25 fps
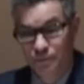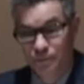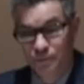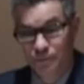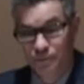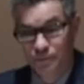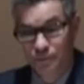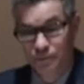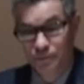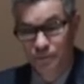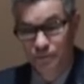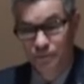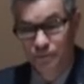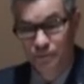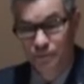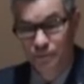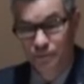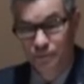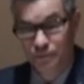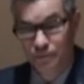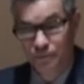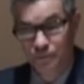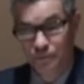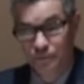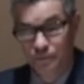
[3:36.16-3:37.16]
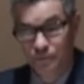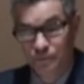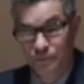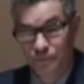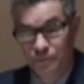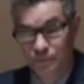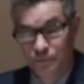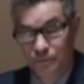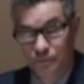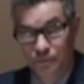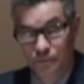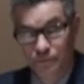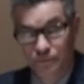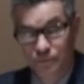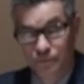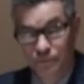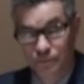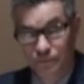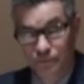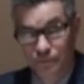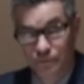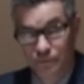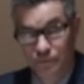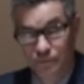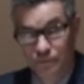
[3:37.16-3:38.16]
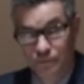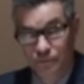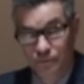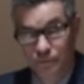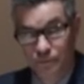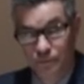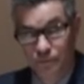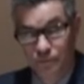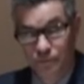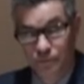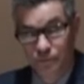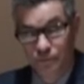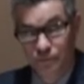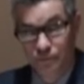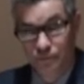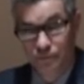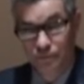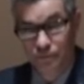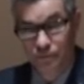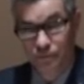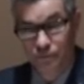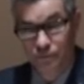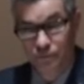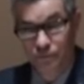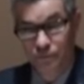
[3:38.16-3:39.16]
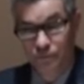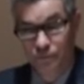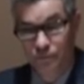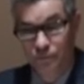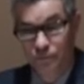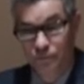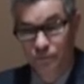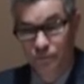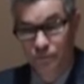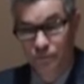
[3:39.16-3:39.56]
[no speech]